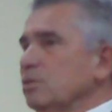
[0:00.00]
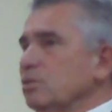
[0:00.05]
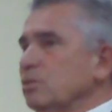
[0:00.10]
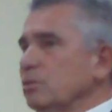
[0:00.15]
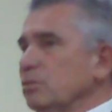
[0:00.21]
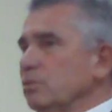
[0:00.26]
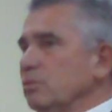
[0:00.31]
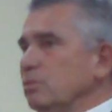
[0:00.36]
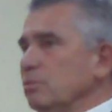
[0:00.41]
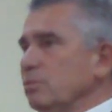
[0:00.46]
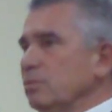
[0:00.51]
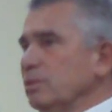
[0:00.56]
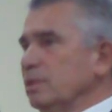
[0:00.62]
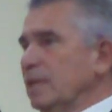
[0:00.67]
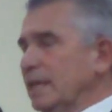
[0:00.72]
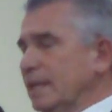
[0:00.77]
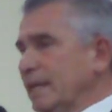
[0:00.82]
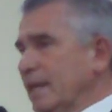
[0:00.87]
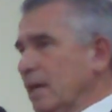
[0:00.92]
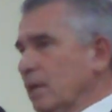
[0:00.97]
is
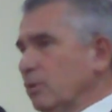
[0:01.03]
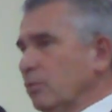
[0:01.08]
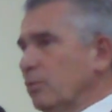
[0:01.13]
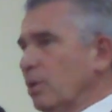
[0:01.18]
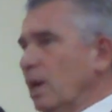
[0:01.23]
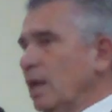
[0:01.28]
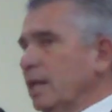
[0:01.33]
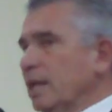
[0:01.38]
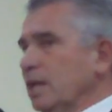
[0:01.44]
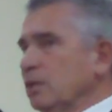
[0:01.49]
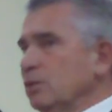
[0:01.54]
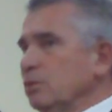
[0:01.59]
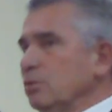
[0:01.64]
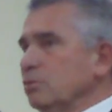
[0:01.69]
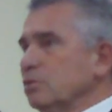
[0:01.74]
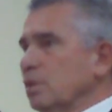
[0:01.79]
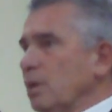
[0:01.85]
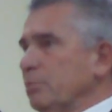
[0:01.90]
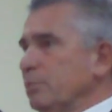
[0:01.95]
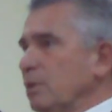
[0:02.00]
to get down to Raleigh
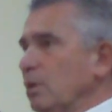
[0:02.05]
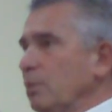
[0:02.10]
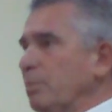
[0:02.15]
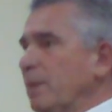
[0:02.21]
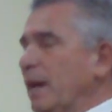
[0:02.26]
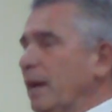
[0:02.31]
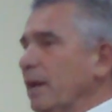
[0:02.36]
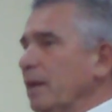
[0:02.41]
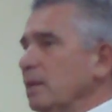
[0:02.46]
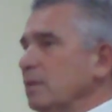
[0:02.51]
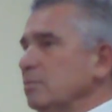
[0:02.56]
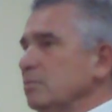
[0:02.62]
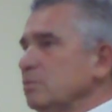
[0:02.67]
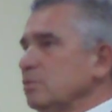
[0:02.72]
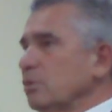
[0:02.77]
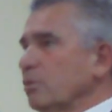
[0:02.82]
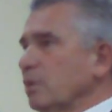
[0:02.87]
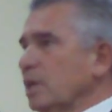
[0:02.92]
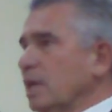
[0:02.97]
and do something about it.